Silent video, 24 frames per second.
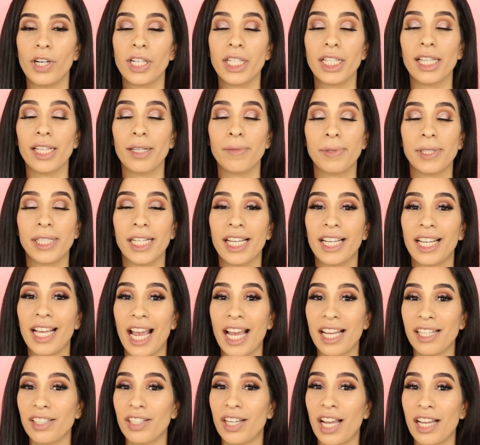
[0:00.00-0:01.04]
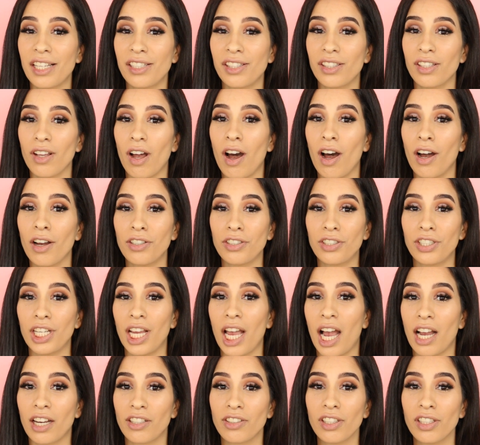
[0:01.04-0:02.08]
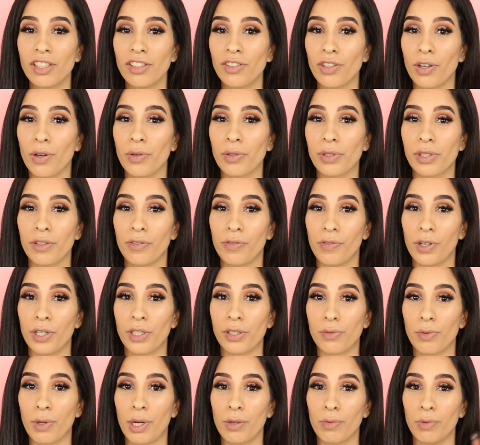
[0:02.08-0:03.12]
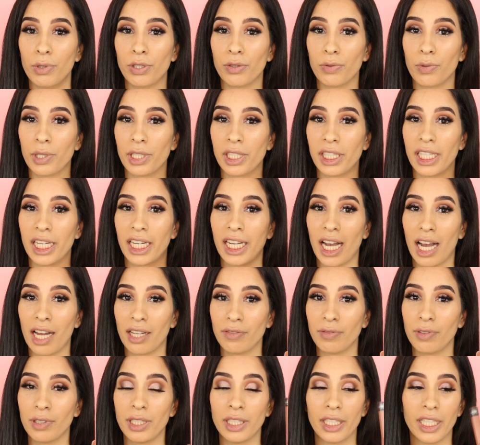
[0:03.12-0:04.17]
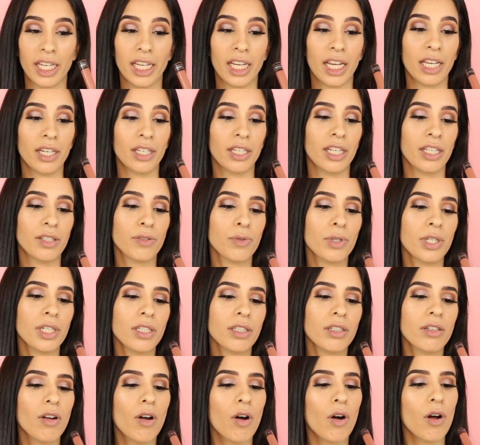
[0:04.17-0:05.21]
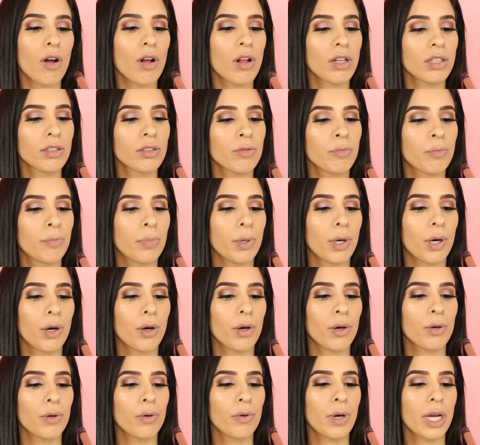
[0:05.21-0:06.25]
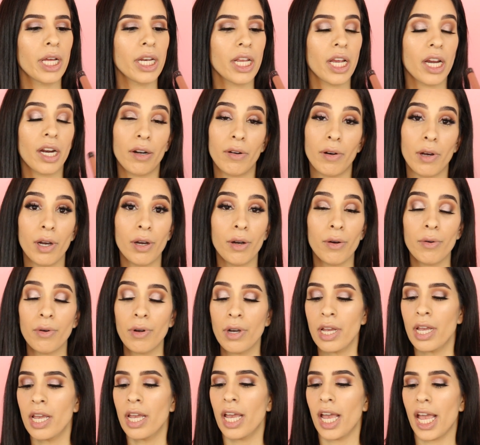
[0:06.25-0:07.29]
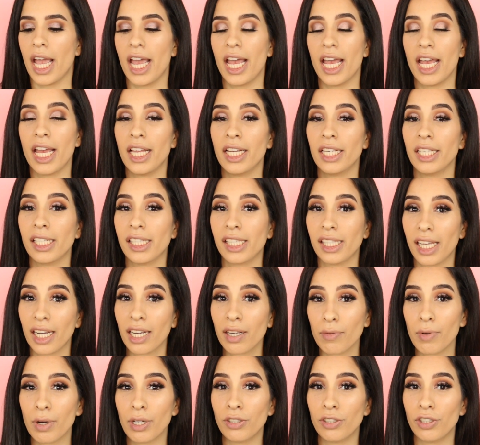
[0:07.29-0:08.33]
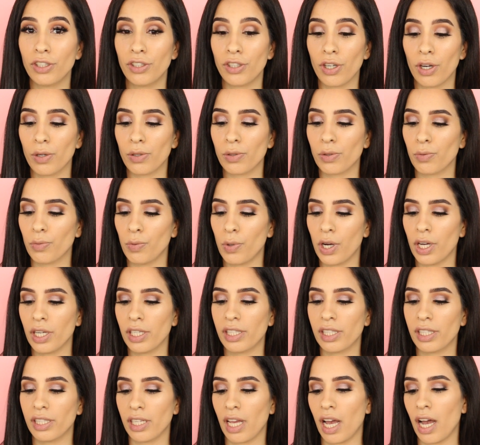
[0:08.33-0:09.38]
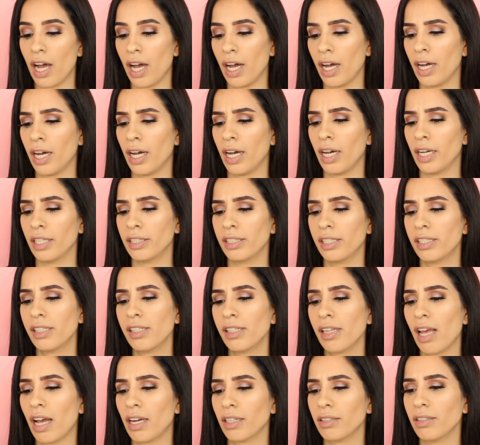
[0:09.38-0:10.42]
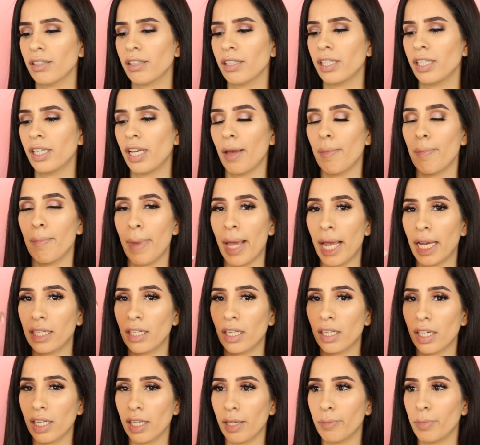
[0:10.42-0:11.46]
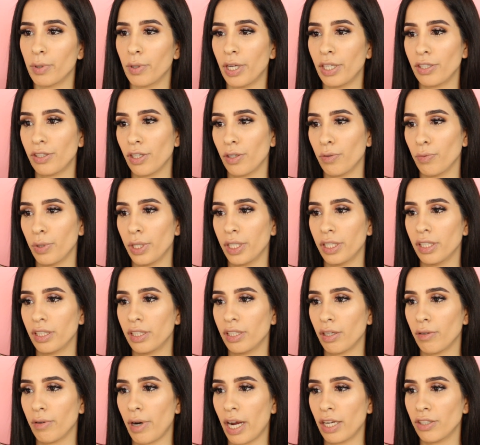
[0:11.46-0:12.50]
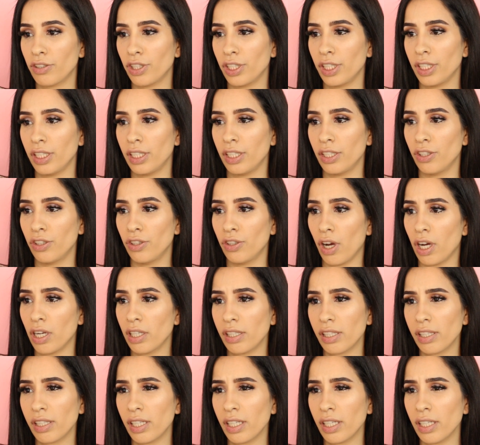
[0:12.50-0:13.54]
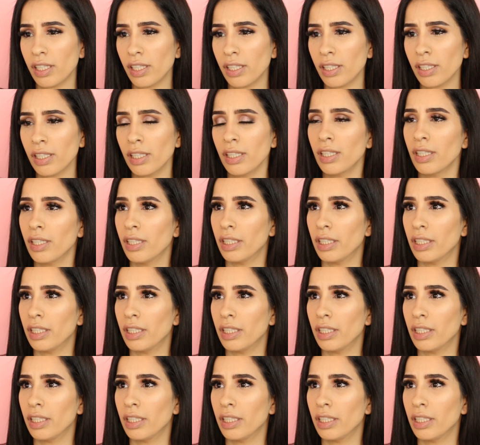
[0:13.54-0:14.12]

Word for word: For the lipstick, as you guys saw, she actually chose the first one, which was the Kat Von D, and this one called Bow and Arrow. And the second one she chose was, uh, this is actually a M A C collaboration with Taraji Johnson.